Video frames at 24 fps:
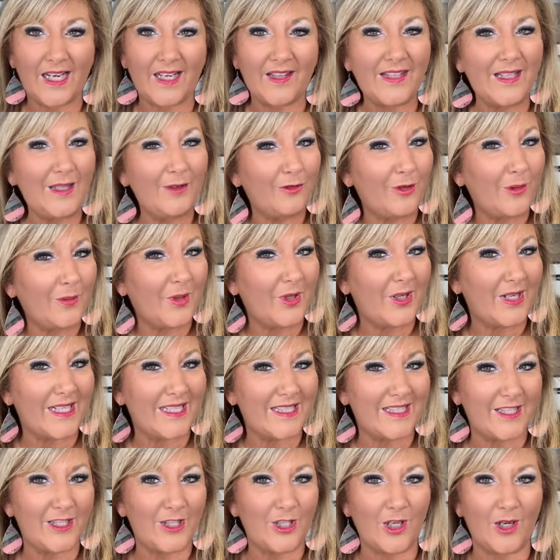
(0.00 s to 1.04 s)
I think from her
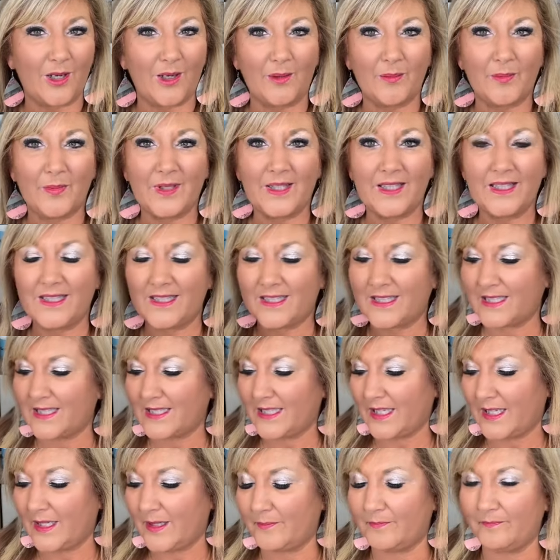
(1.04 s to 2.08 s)
Etsy shop, it's
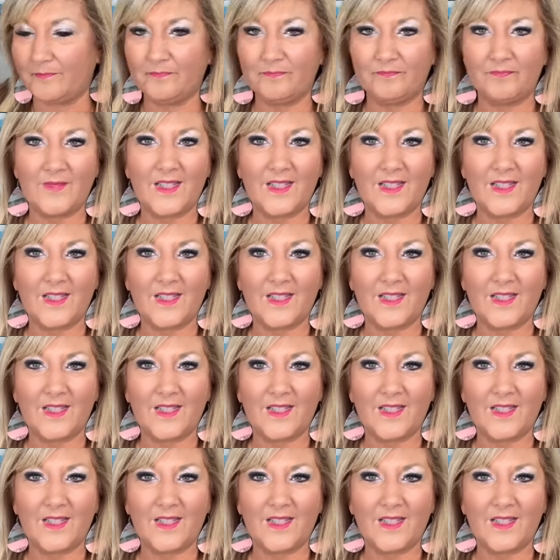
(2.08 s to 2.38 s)
um,